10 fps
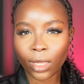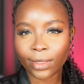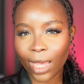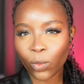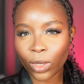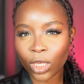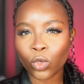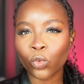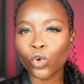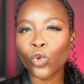That way
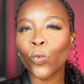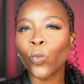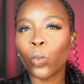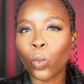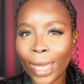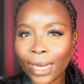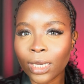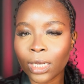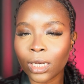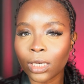you know
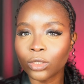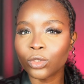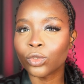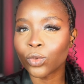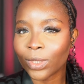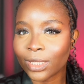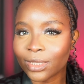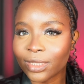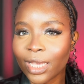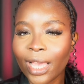when to do
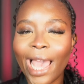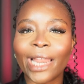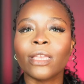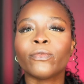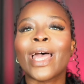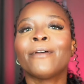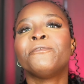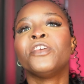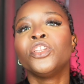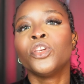it and if that
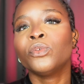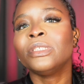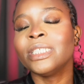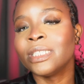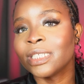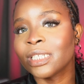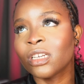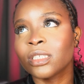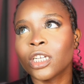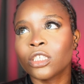video needs it,
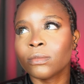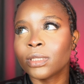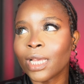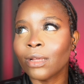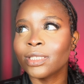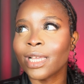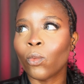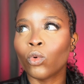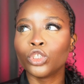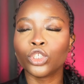because there's some sounds
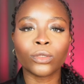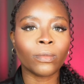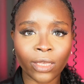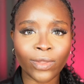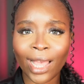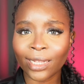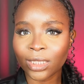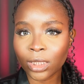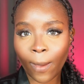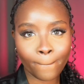that want you to give that
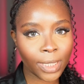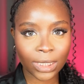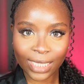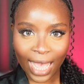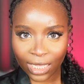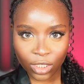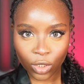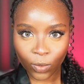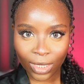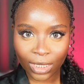pizzazz
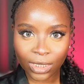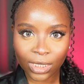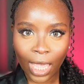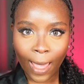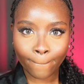to it,